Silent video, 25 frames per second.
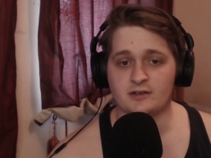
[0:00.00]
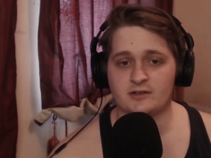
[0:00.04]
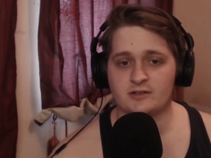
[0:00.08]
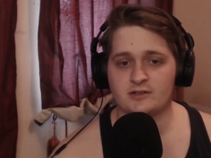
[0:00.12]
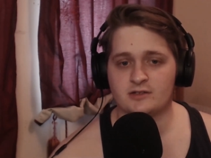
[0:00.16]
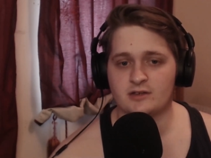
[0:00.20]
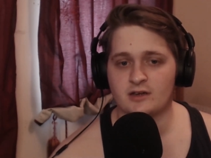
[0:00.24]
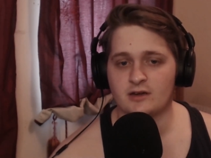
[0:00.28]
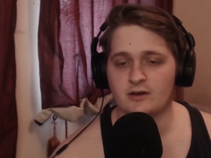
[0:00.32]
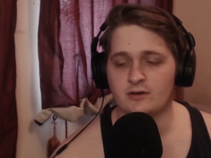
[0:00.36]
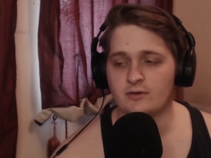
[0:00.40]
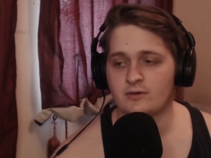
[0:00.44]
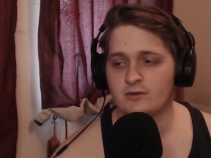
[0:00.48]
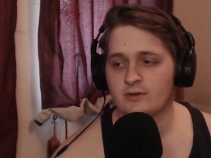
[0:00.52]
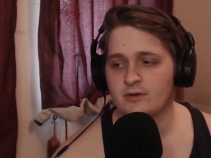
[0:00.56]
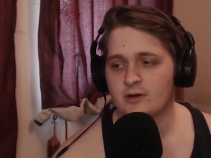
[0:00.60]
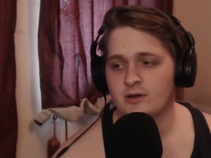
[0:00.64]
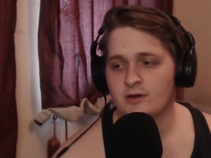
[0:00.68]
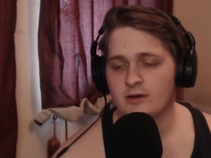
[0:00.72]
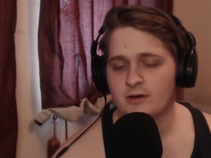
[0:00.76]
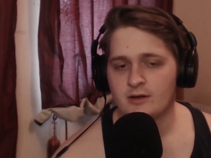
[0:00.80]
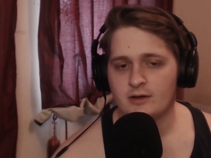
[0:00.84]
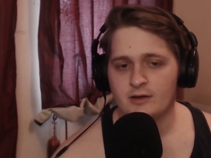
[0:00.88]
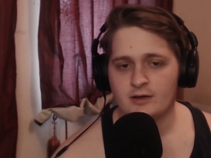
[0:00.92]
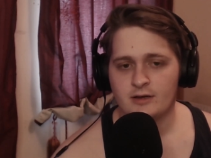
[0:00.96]
So
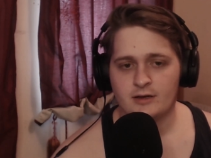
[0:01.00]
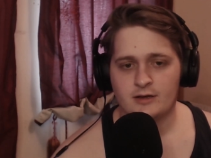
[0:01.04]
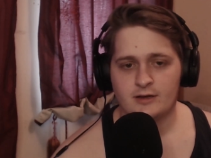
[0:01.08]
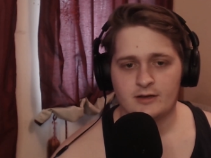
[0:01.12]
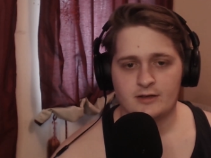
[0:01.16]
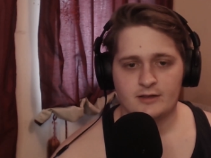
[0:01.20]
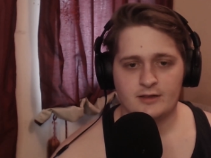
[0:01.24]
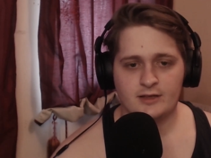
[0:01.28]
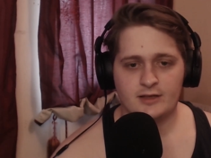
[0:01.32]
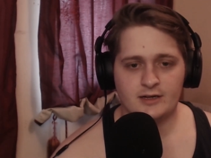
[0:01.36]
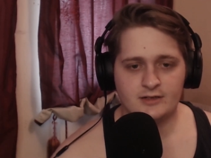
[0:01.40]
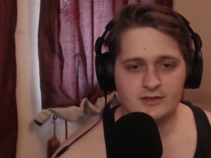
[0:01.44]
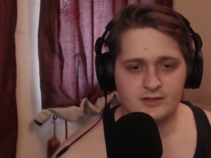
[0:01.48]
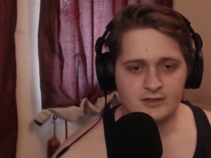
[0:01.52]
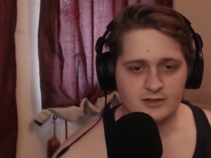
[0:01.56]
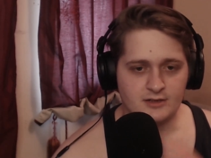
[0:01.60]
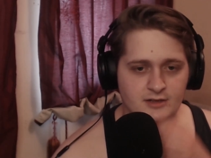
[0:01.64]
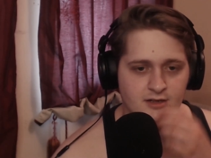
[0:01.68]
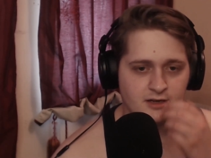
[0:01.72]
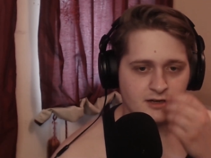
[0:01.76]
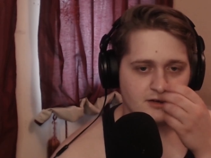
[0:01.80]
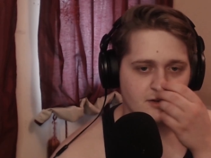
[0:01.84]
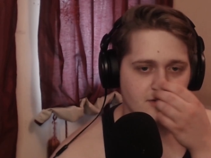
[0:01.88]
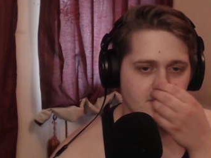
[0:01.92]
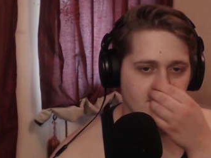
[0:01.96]
that's just
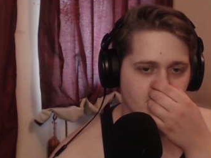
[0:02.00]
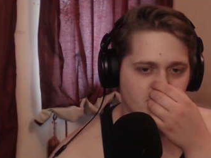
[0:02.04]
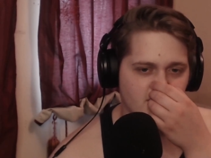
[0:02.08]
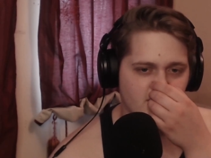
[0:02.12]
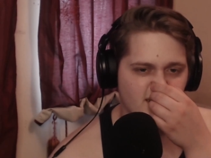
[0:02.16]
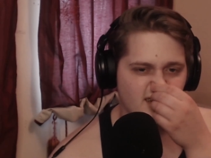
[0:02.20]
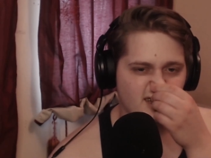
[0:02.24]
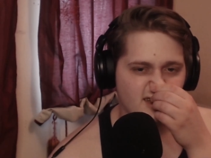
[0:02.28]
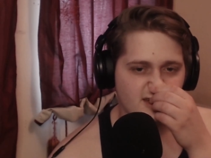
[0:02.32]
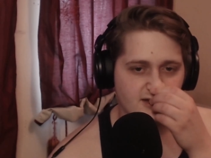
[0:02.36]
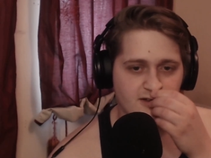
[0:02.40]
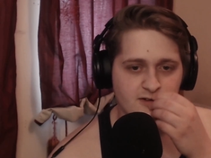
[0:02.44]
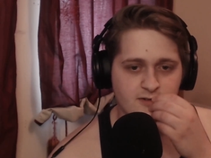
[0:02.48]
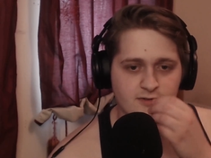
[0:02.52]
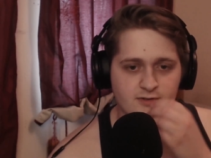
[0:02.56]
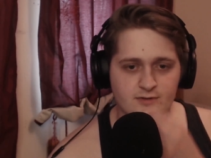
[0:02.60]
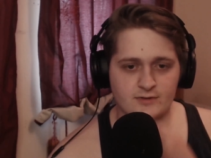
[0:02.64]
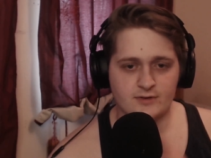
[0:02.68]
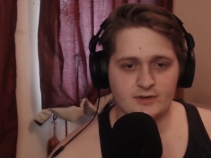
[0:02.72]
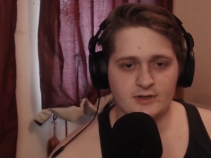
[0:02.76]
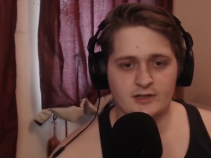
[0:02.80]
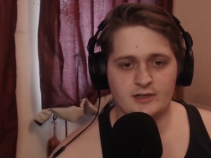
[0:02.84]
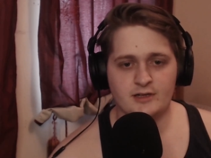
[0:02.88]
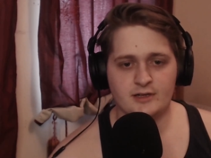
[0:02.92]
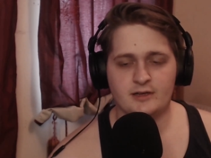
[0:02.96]
kind of the way it goes,
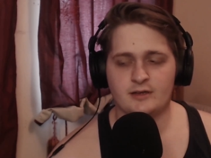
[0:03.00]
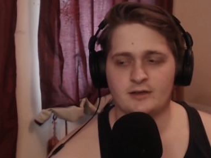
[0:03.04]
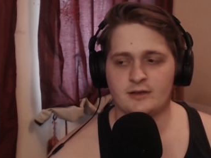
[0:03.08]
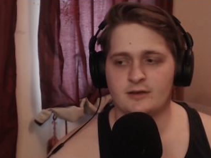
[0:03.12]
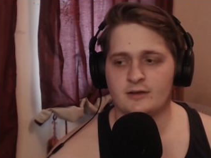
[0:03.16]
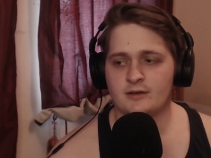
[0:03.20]
really.